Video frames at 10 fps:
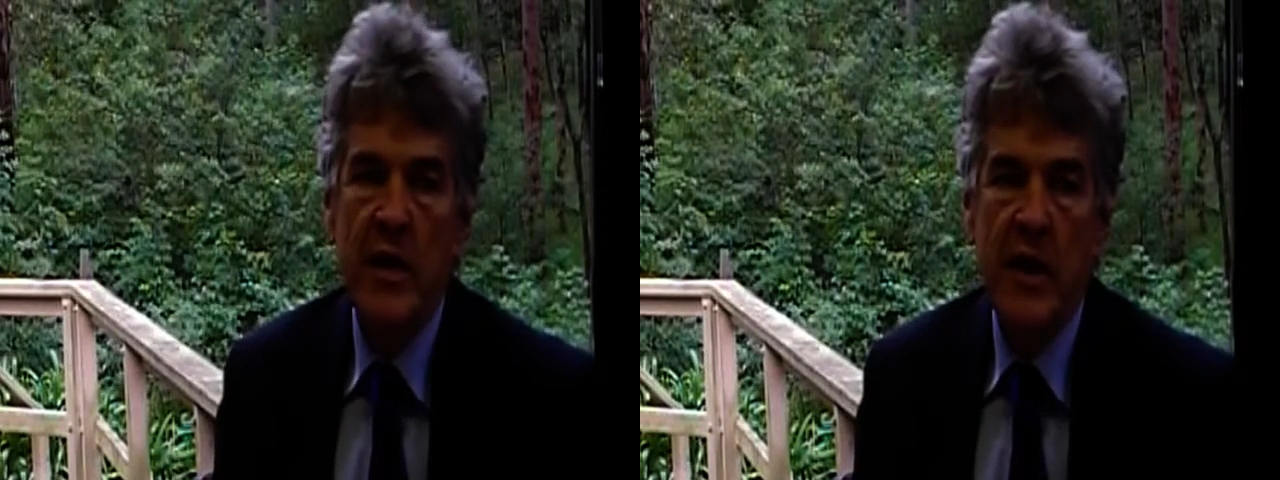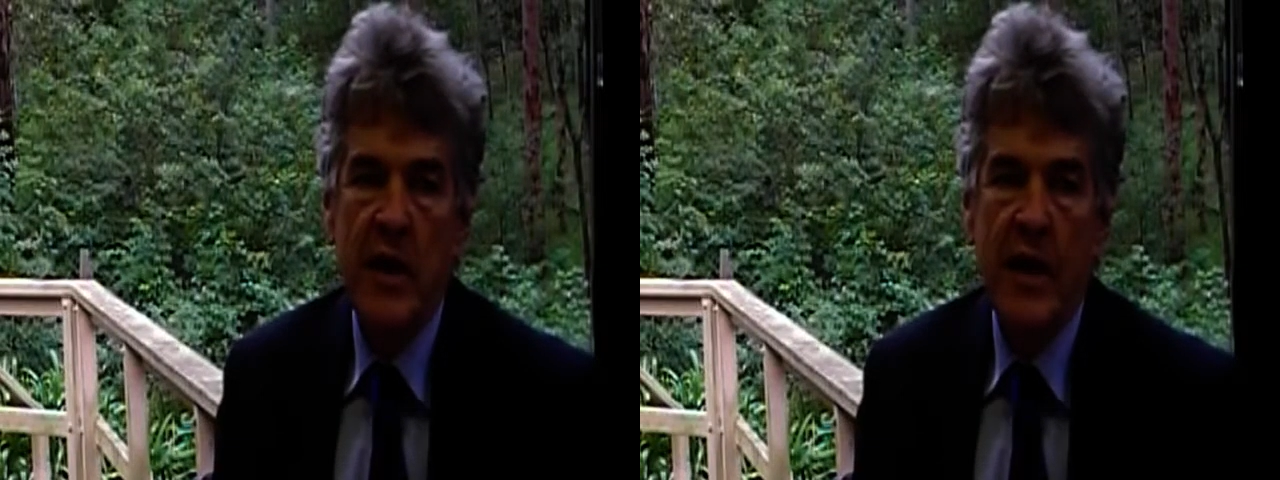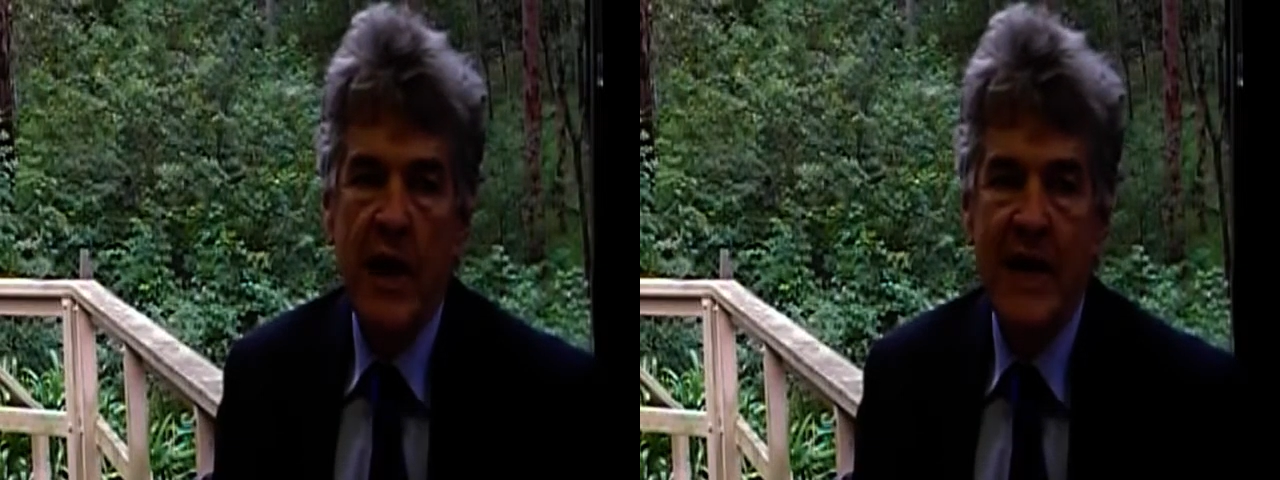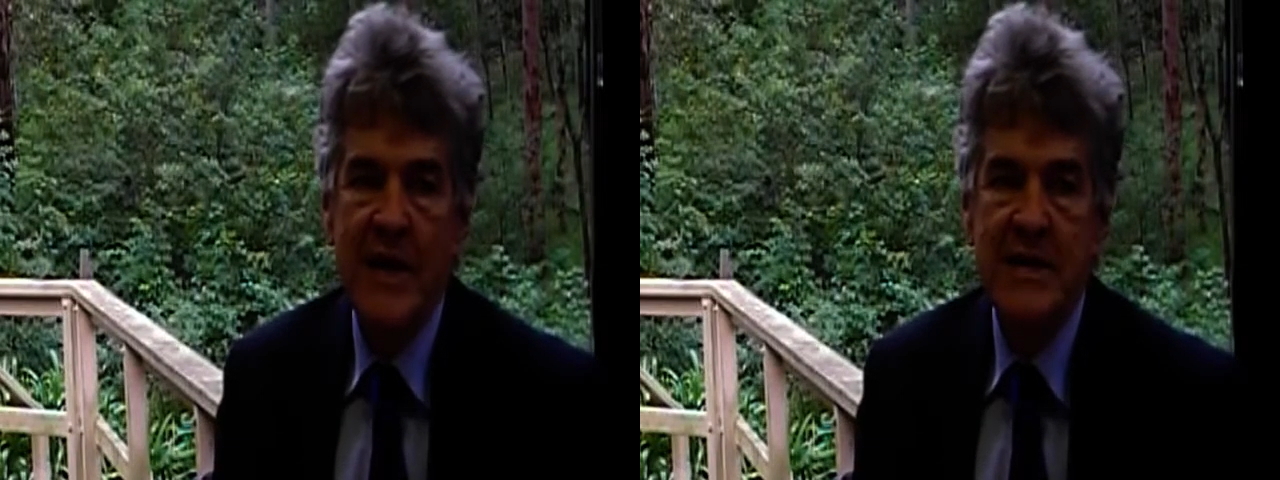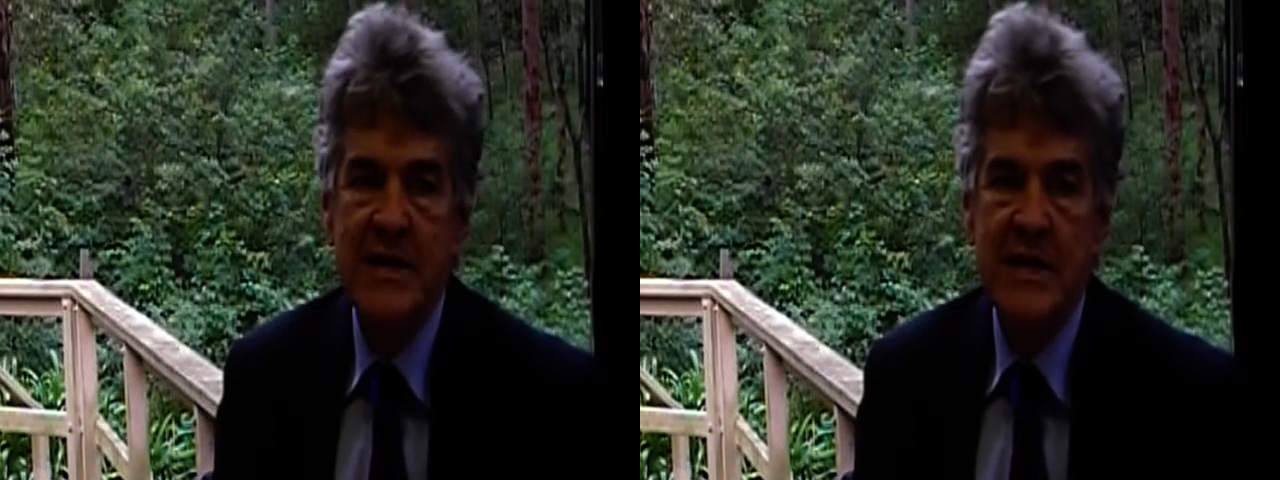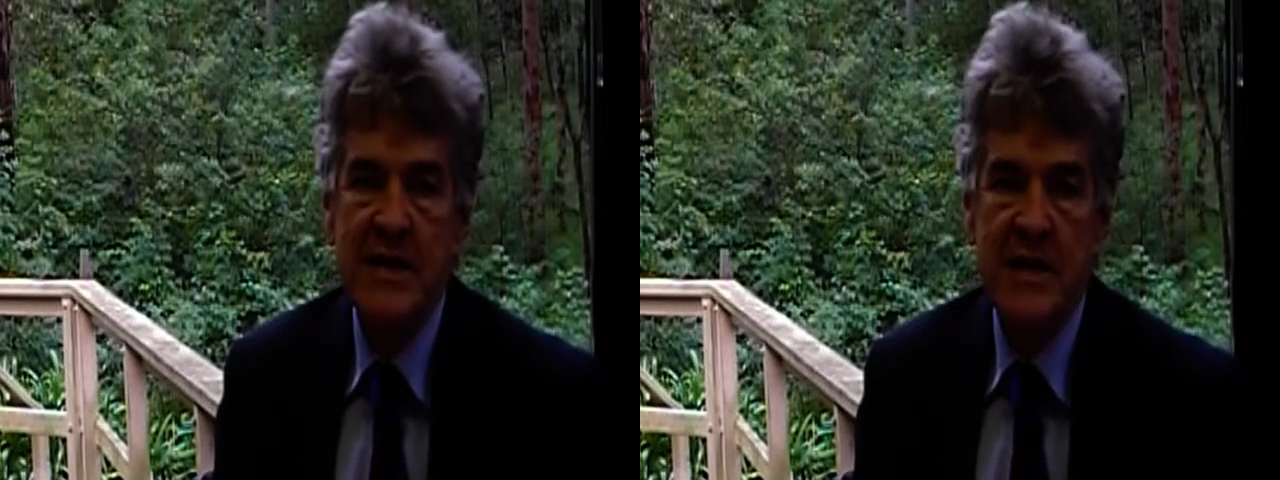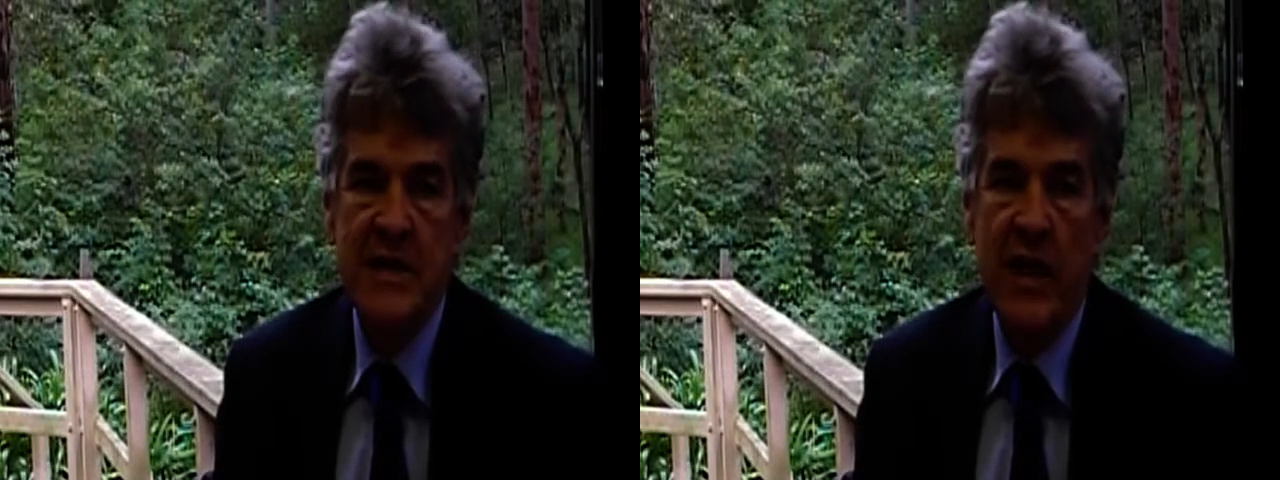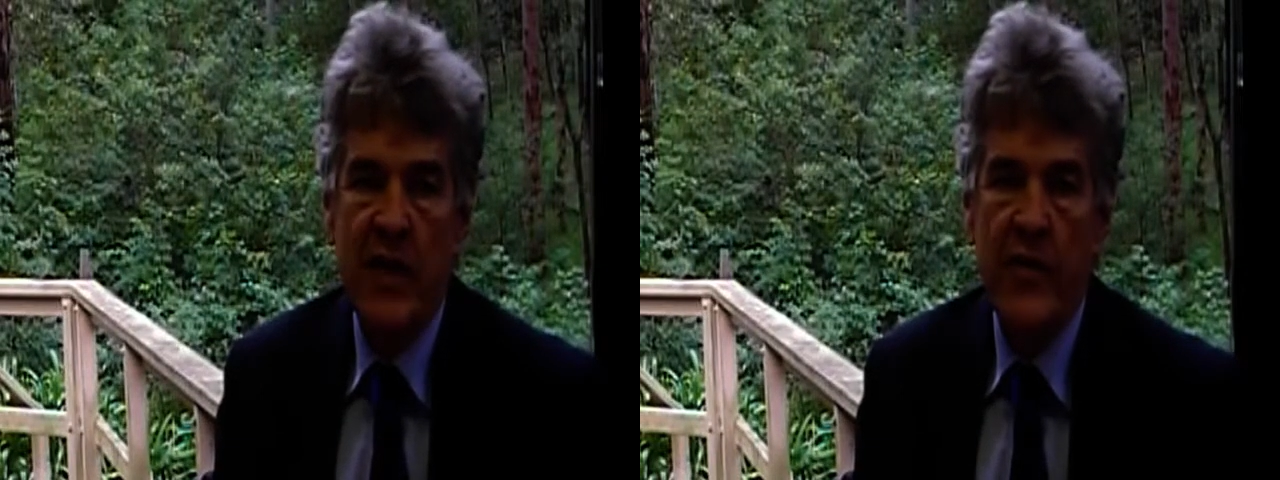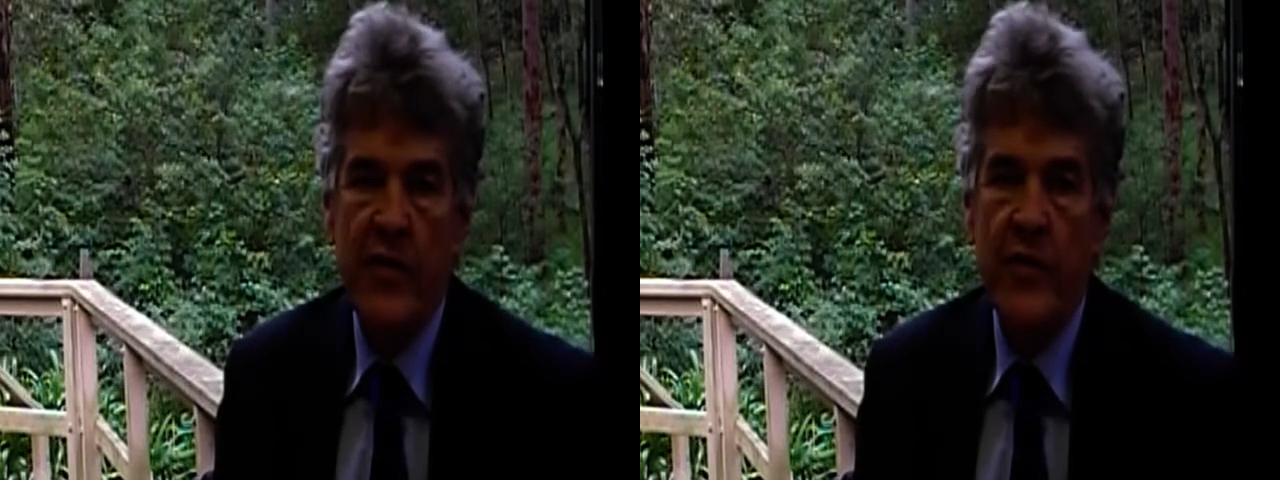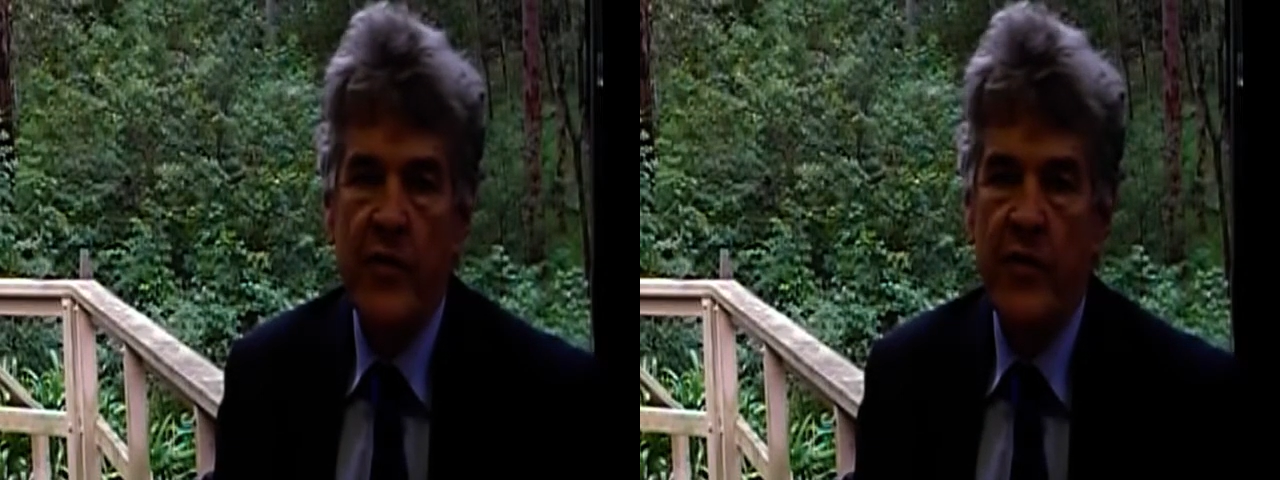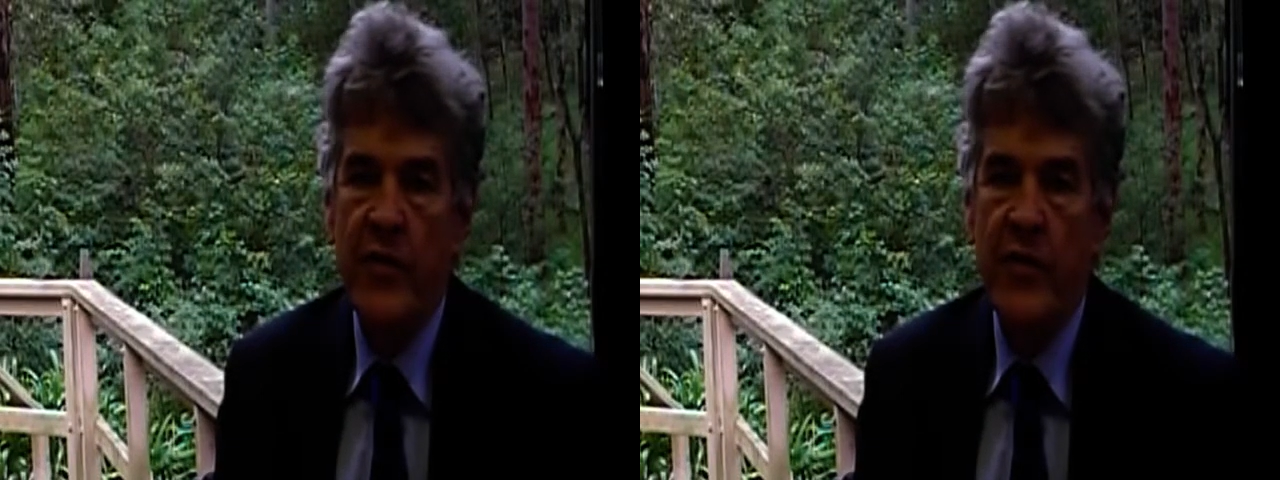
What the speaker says: neo-Keynesians and others who